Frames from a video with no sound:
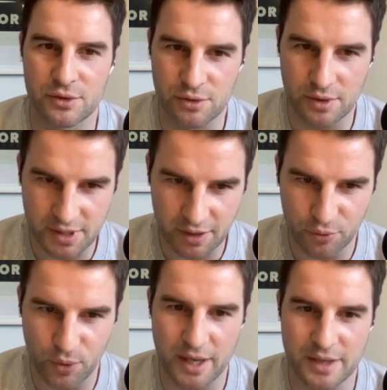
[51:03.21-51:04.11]
to the
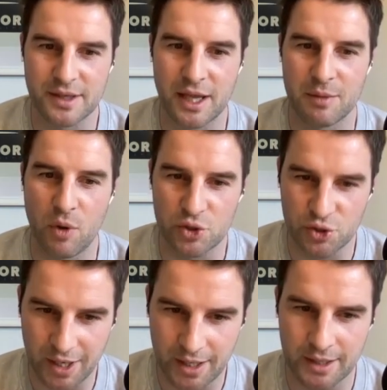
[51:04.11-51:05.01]
southwest, get them all
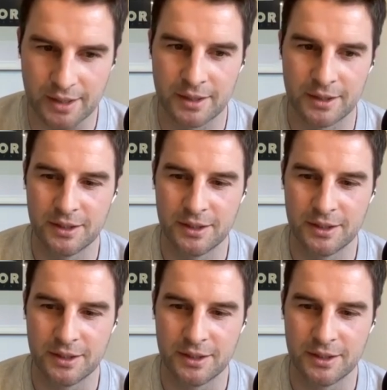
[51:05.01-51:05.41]
training